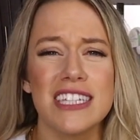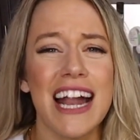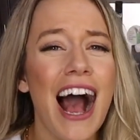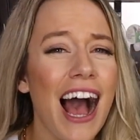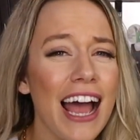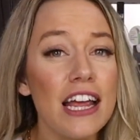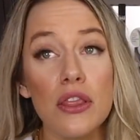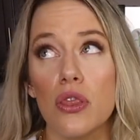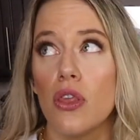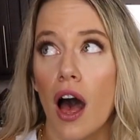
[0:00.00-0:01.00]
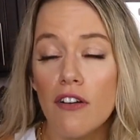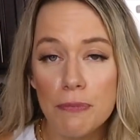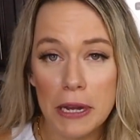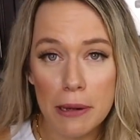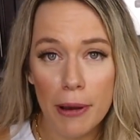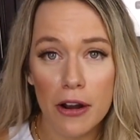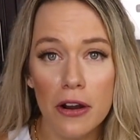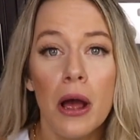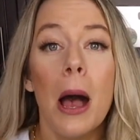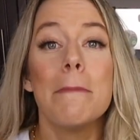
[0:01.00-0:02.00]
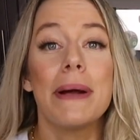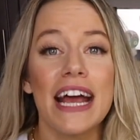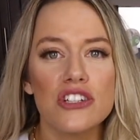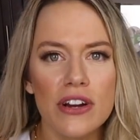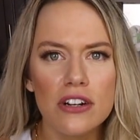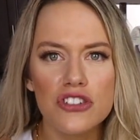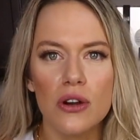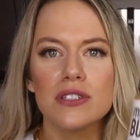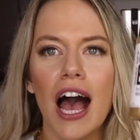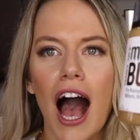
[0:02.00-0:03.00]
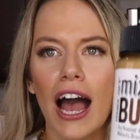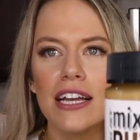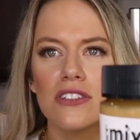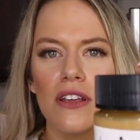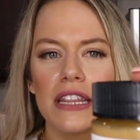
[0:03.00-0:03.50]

and I love peanut butter, but at Trader Joe's, I saw